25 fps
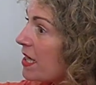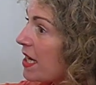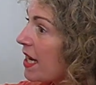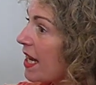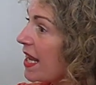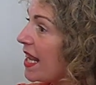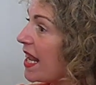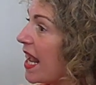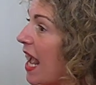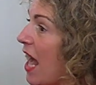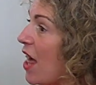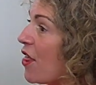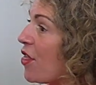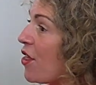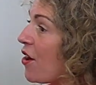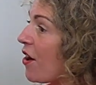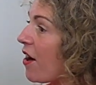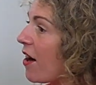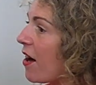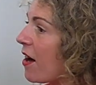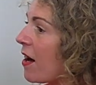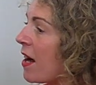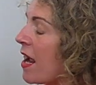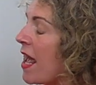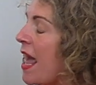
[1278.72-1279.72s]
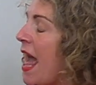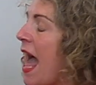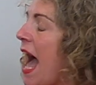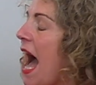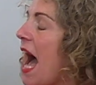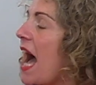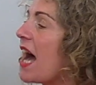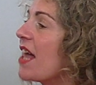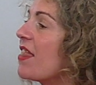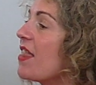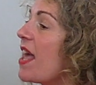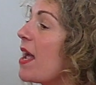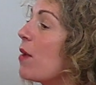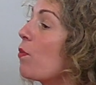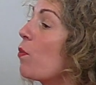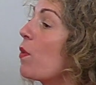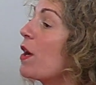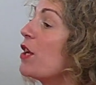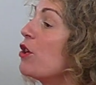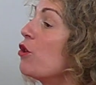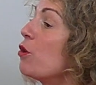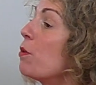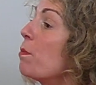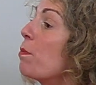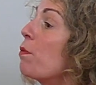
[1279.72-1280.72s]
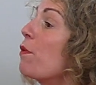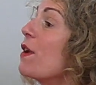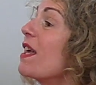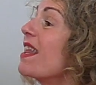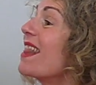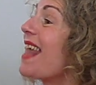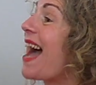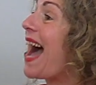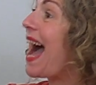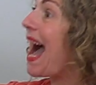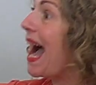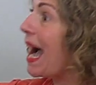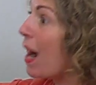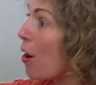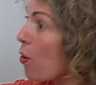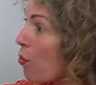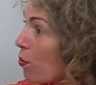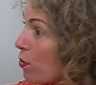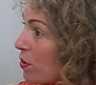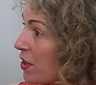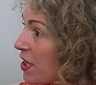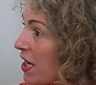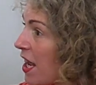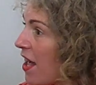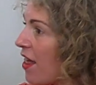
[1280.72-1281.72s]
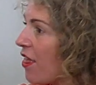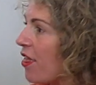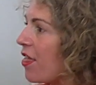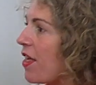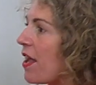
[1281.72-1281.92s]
together. And then when you breathe out,